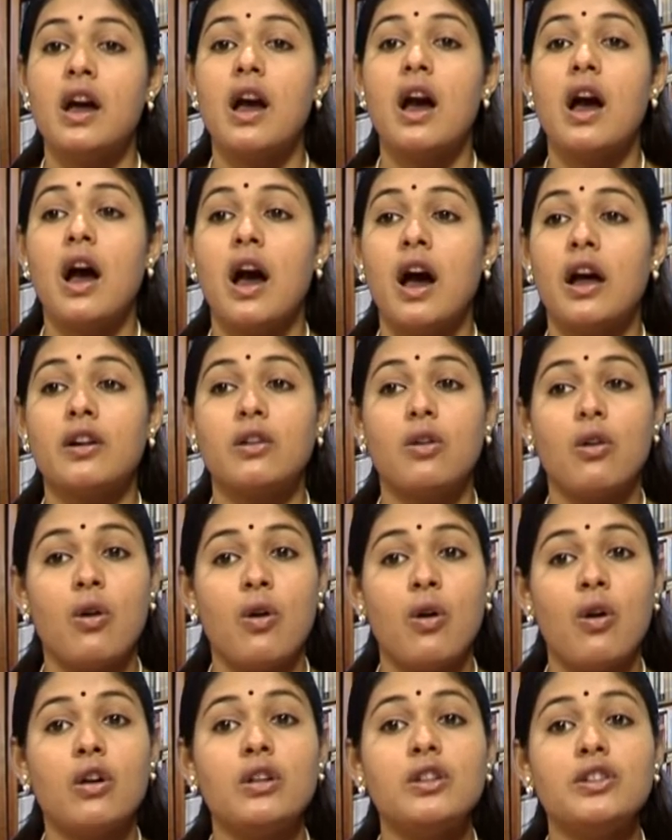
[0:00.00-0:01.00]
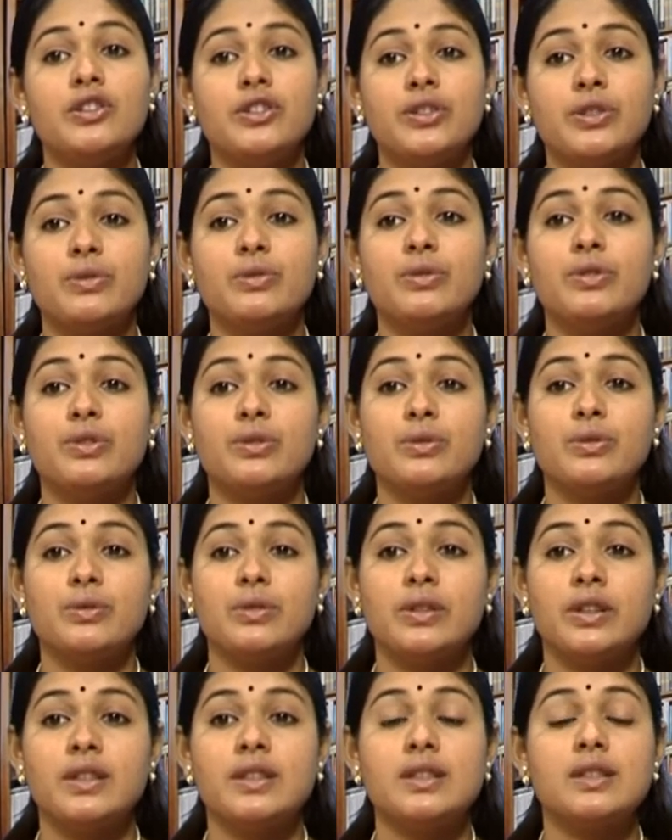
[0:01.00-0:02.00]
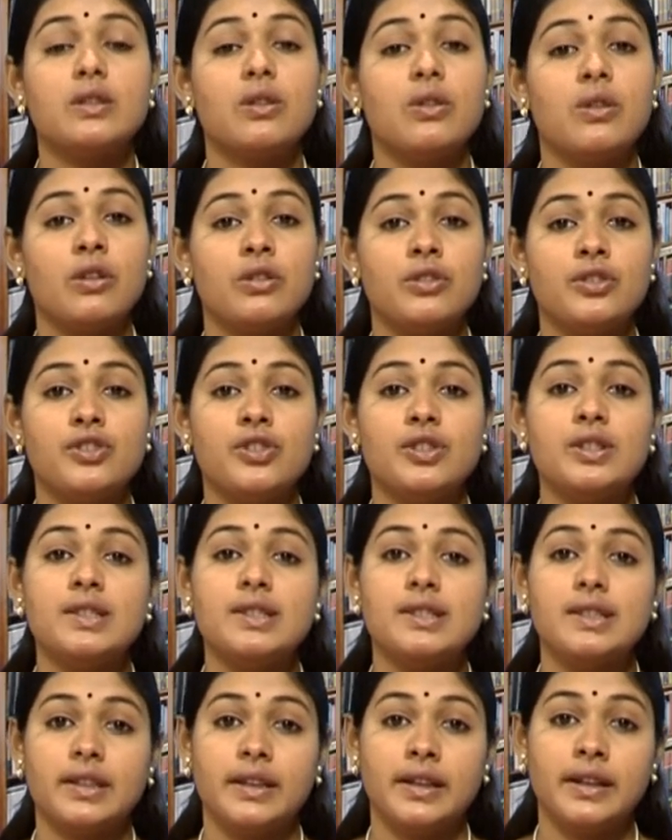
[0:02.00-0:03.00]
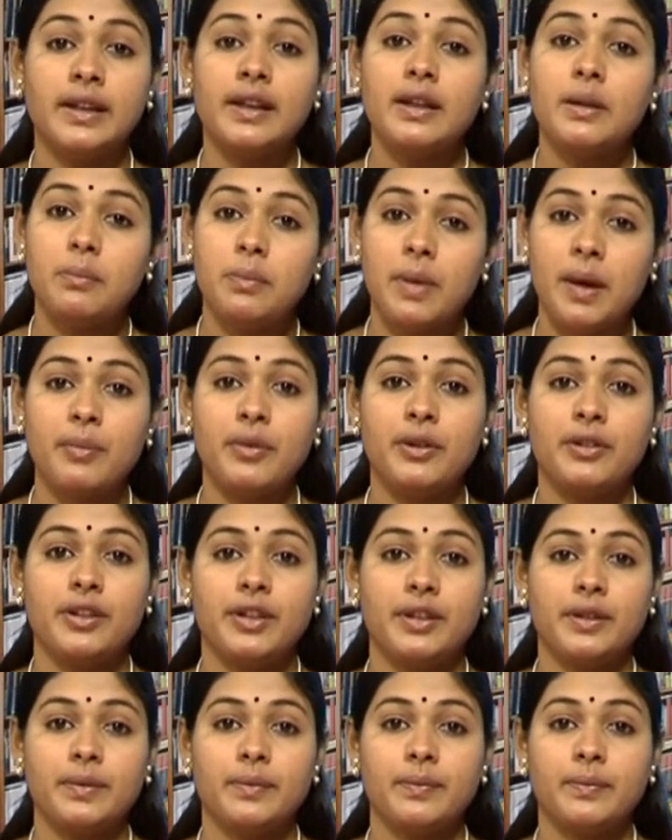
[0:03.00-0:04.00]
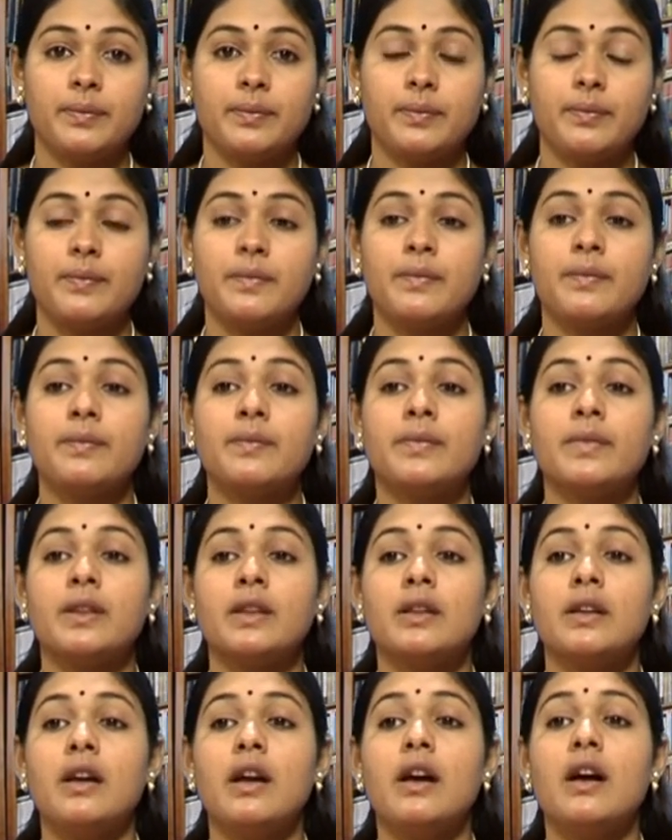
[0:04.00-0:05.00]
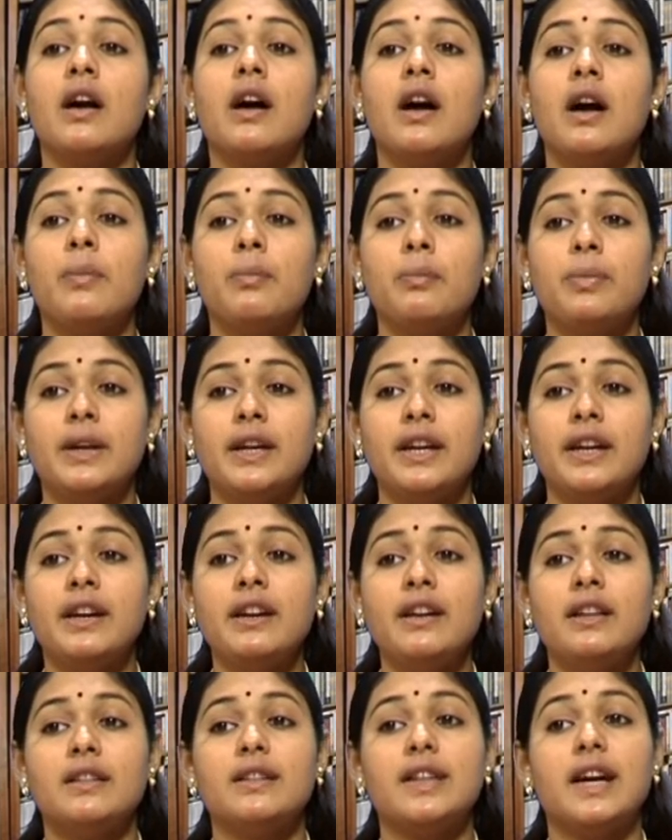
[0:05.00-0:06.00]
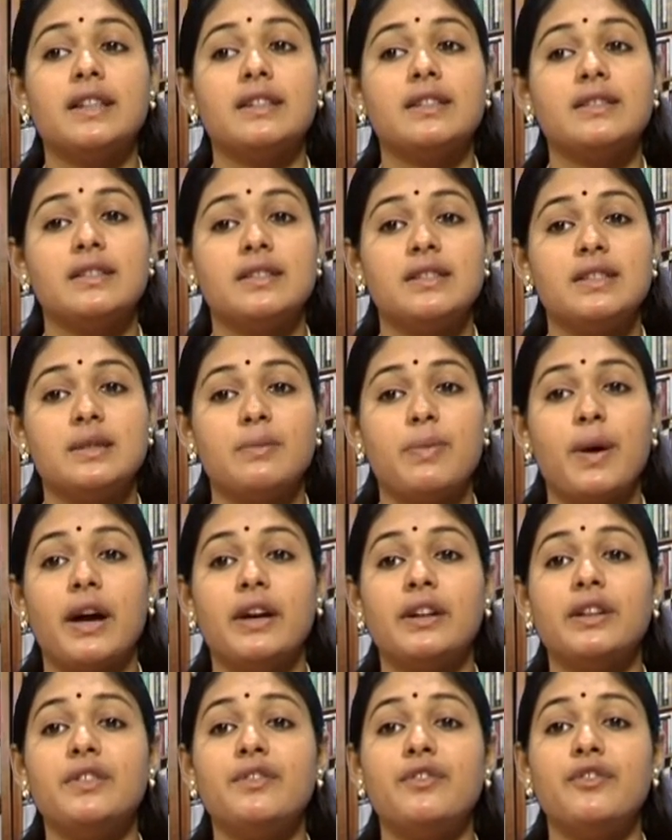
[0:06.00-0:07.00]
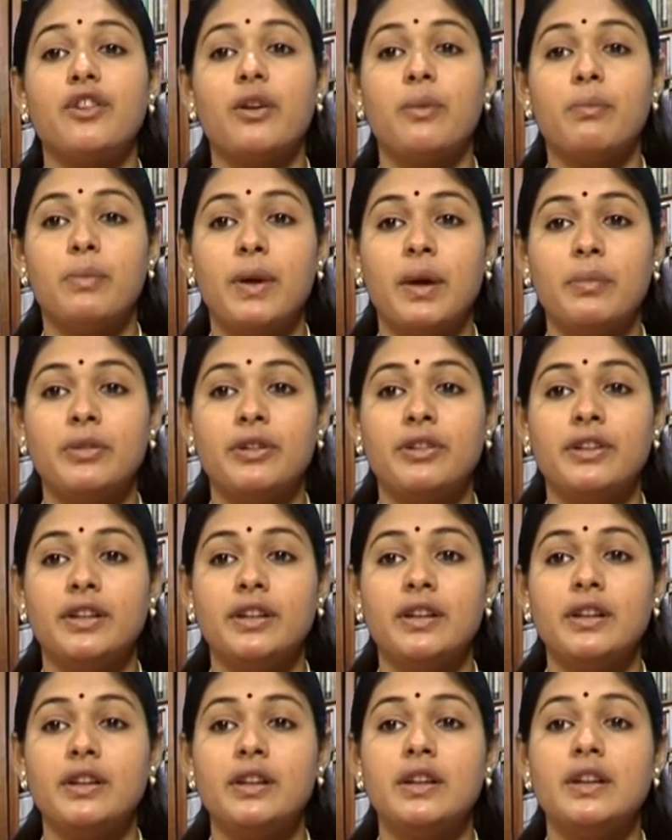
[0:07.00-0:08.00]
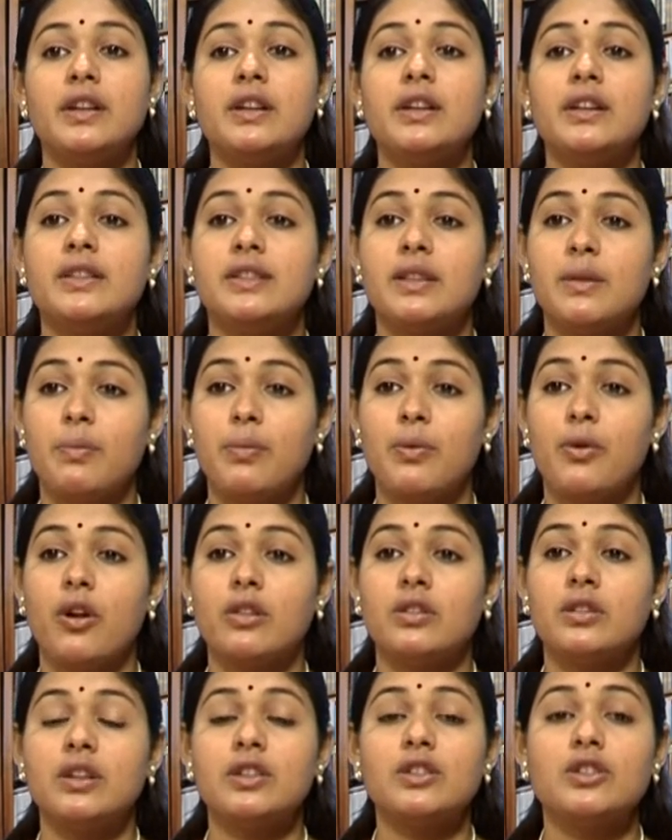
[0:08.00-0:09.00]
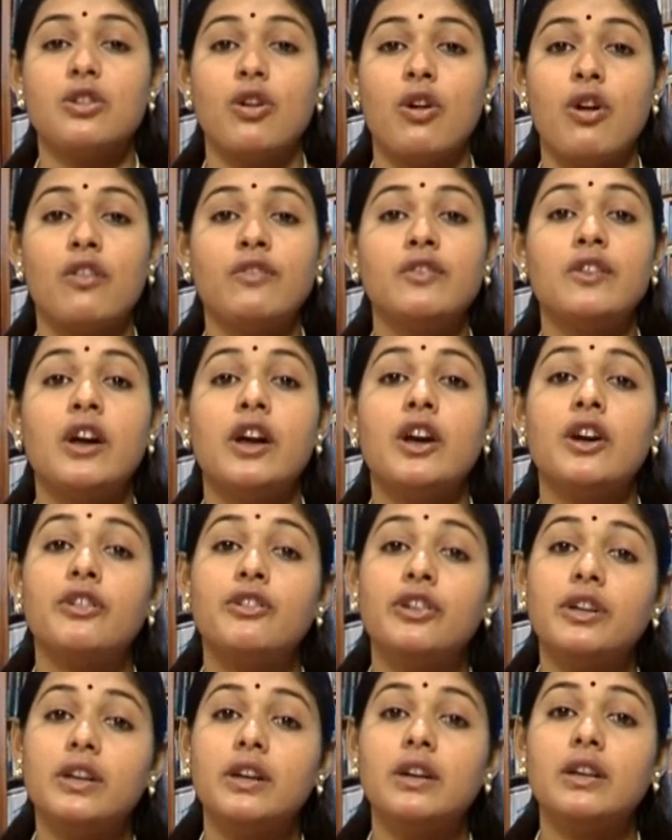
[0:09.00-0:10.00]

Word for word: are all due to its origins in memory. A play that is inspired from memory is a product of real